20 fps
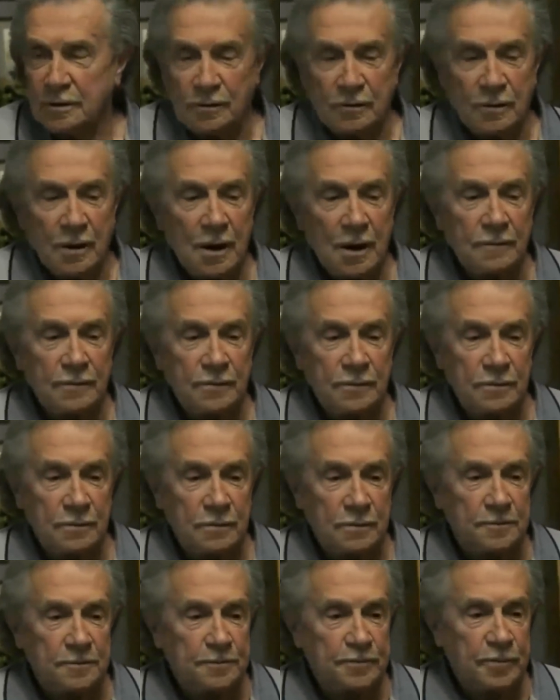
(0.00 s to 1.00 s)
You have
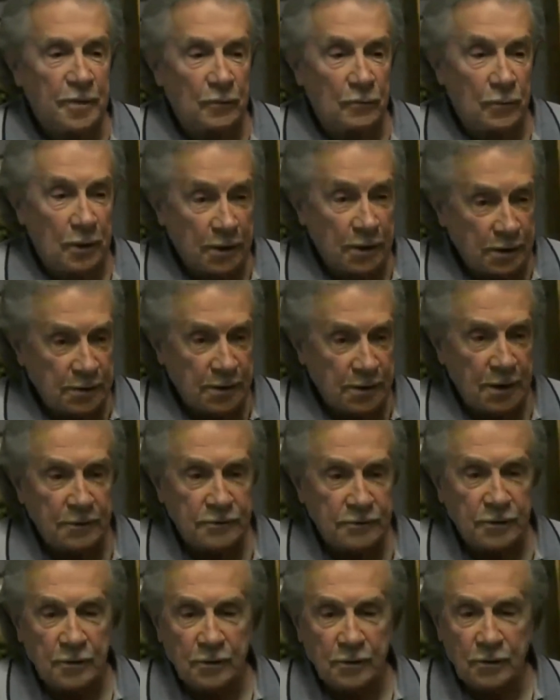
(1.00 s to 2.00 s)
to
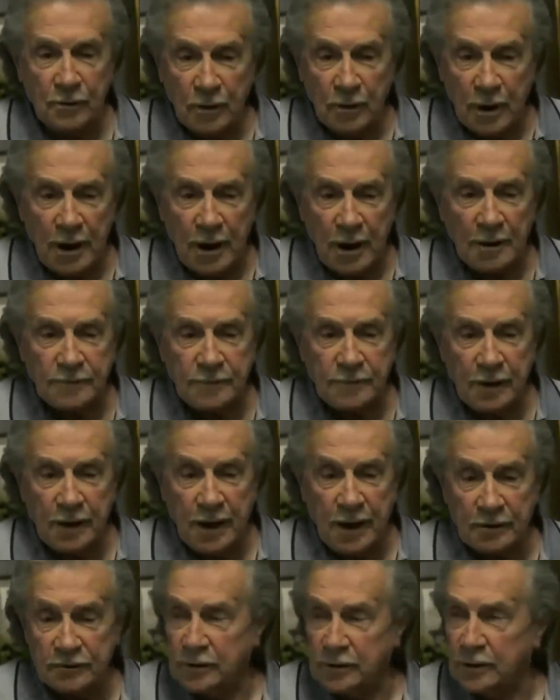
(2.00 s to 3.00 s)
recognize the craft
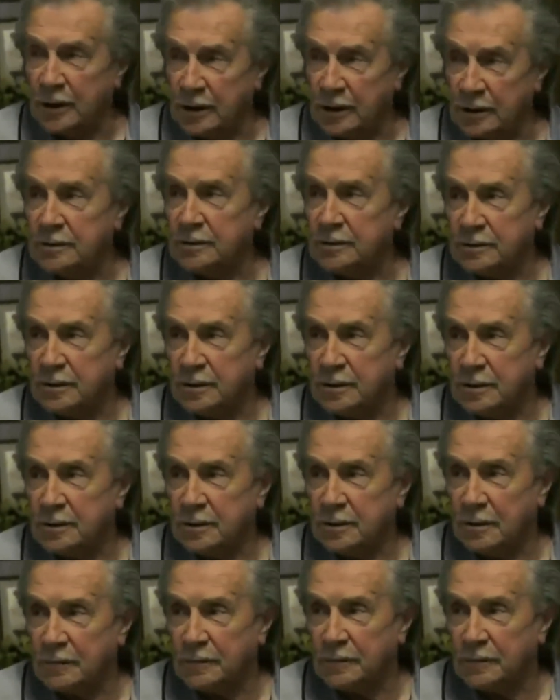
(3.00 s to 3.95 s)
as an entity